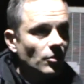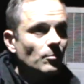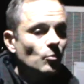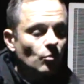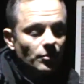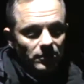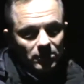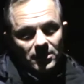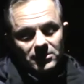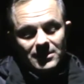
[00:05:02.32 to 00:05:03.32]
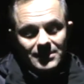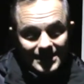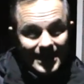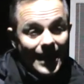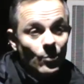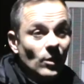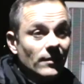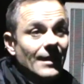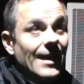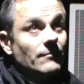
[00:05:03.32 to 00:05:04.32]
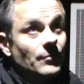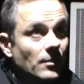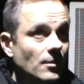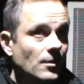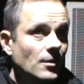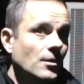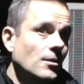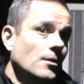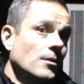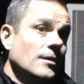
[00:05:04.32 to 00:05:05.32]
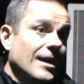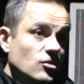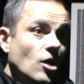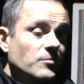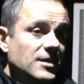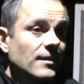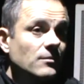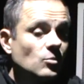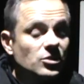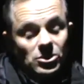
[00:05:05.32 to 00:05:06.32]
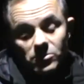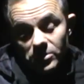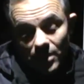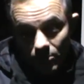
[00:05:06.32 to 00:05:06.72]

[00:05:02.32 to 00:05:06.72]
on the board and stay with that top 10, which is, you know,